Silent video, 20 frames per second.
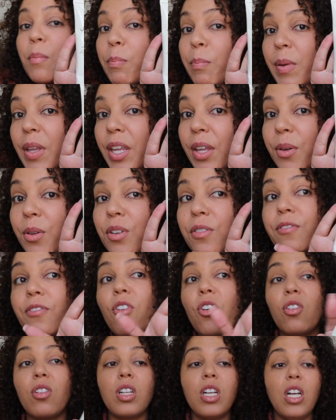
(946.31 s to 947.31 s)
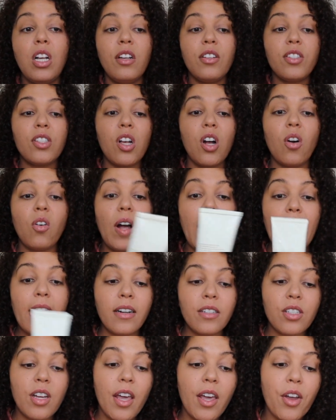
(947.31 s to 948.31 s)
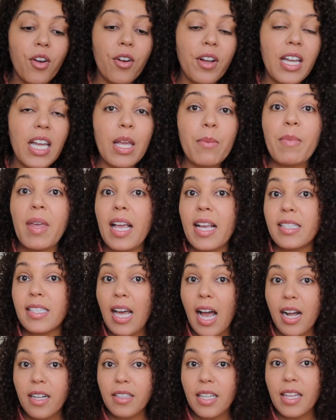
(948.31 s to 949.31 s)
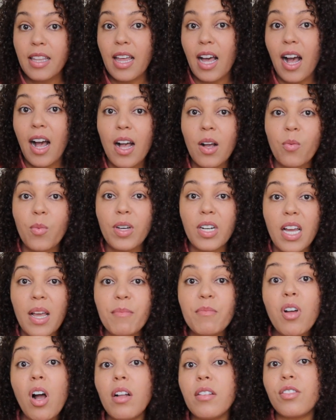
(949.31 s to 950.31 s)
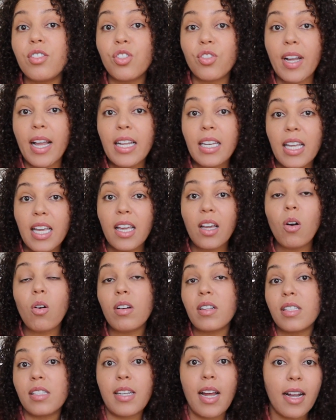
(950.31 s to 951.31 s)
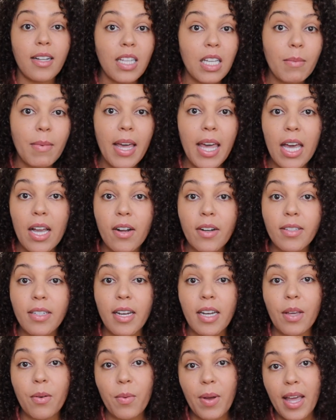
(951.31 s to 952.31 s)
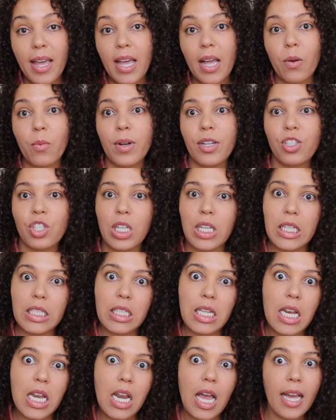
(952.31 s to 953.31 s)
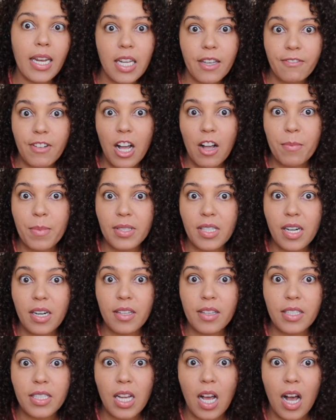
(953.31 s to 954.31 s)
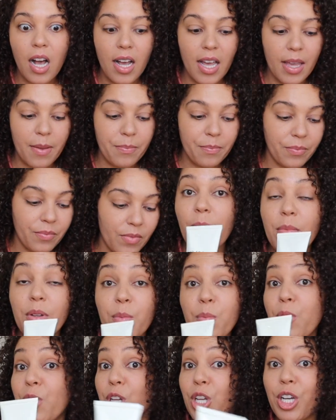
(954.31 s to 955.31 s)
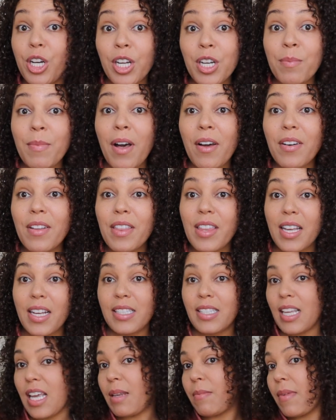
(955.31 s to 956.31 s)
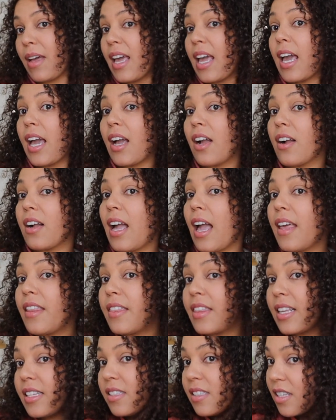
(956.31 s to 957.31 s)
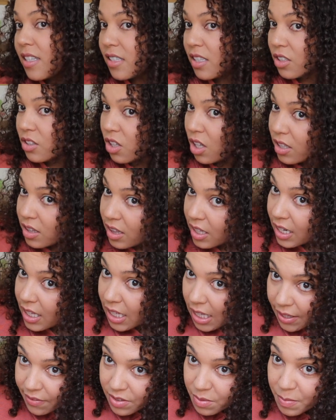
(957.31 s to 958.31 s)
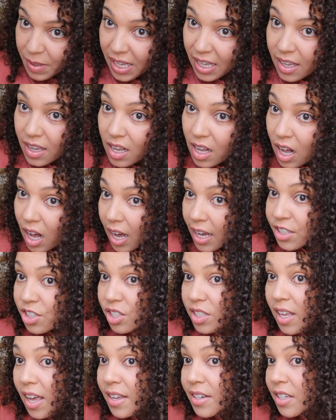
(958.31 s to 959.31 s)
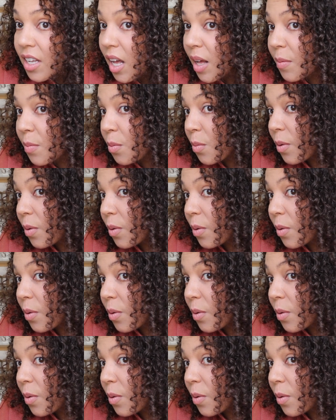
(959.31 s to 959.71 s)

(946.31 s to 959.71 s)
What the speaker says: beautiful. So air dry cream, exactly that. When I'm not straightening or styling my hair in any way, which is 95% of the time, I'm gonna put a good amount of this in my hair, and this is the look that it gives me. I just end up